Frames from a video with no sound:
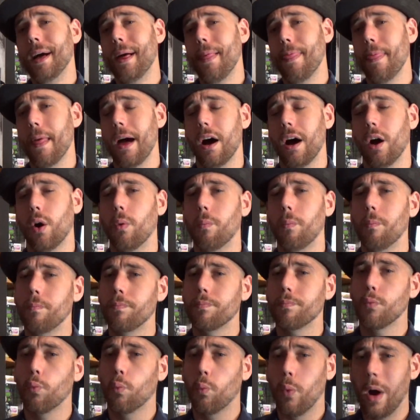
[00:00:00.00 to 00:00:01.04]
Now,
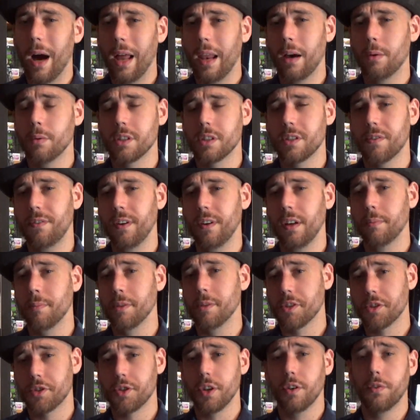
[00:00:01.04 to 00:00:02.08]
while I was filming
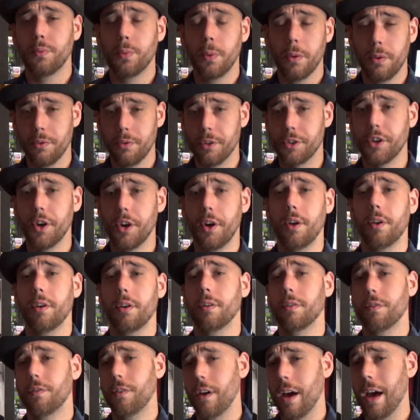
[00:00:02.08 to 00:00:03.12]
stuff with the return
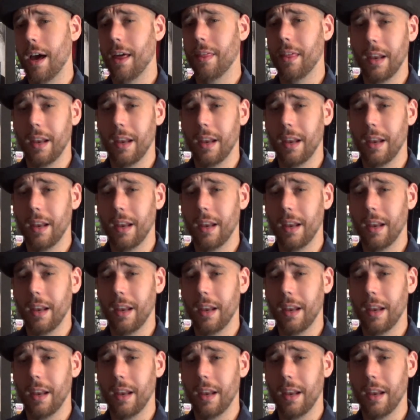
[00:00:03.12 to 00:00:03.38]
of the